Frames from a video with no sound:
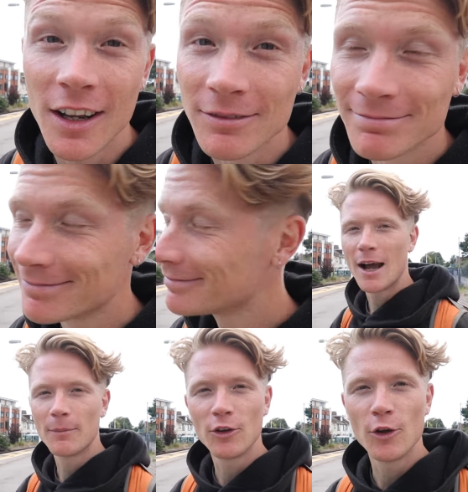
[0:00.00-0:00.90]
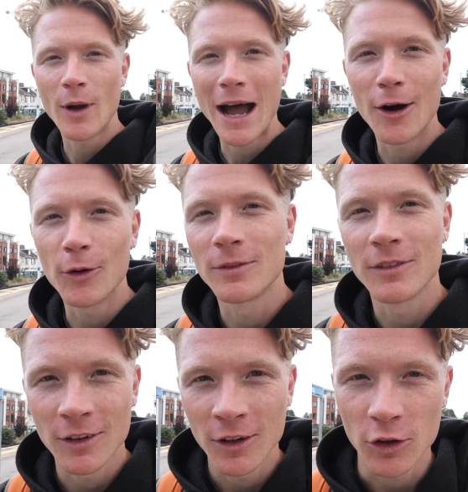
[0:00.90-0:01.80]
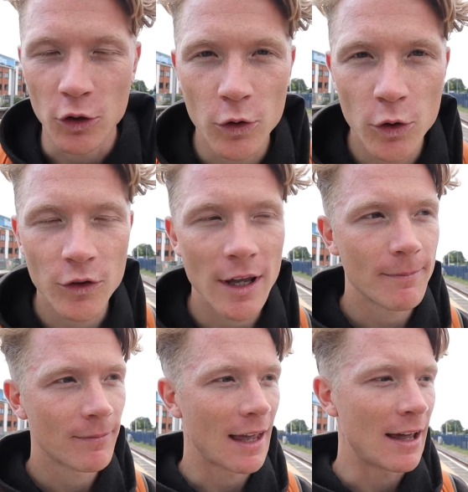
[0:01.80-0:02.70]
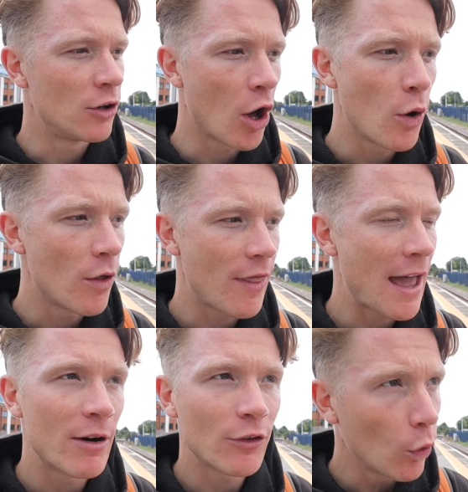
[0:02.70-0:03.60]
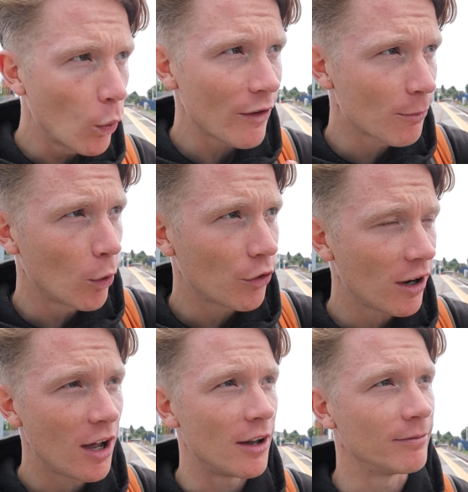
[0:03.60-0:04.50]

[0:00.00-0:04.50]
It's completely up to you how you use it, and know that there is always more to learn.